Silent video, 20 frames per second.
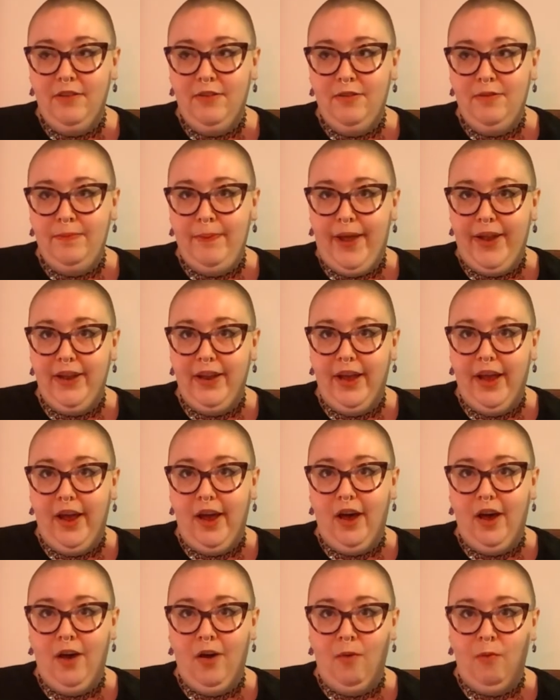
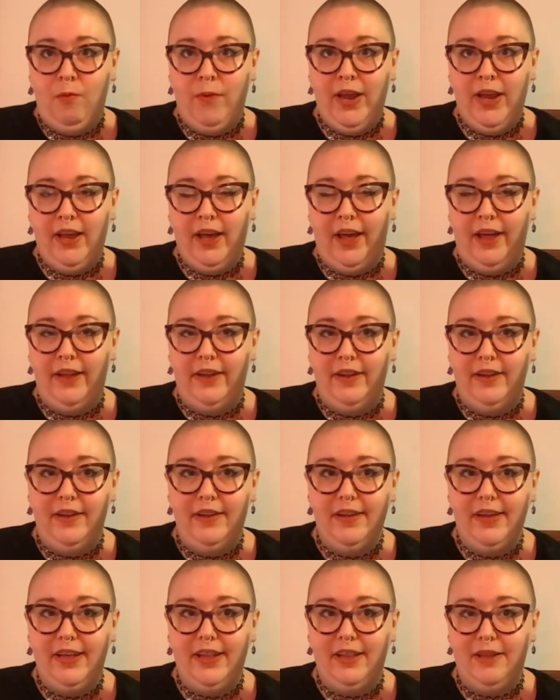spending a weekend
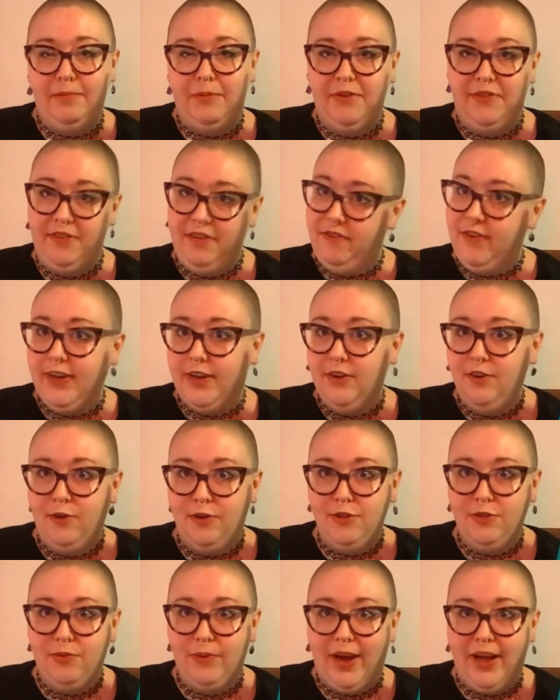in the Pacific
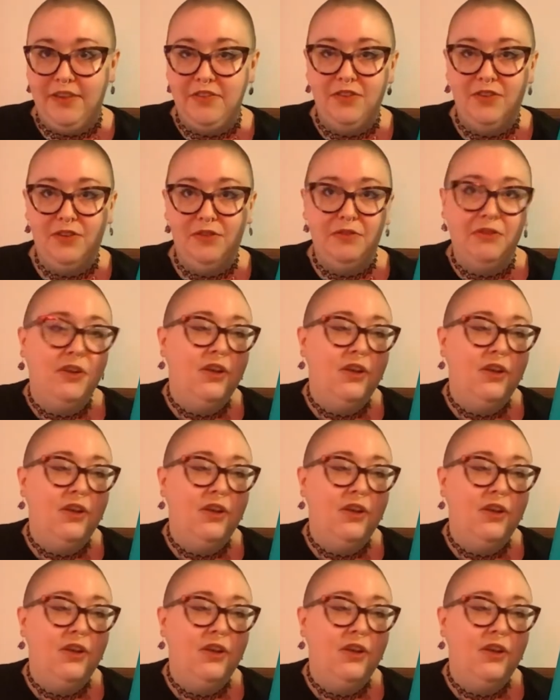Northwest